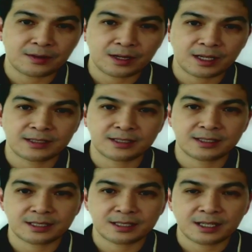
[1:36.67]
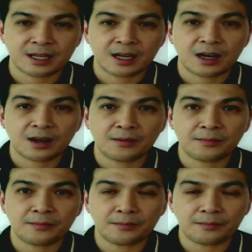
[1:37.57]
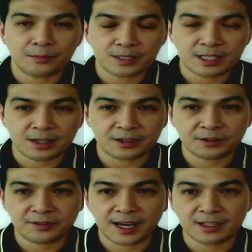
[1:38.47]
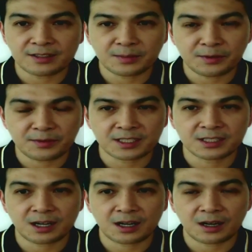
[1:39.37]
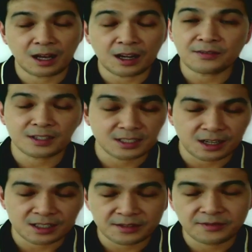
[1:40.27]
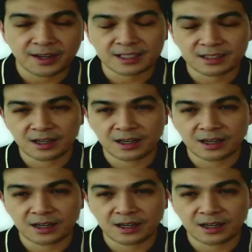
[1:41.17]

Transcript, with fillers: it's mostly undervalued. Some of the stock, a lot of the stocks, in fact, are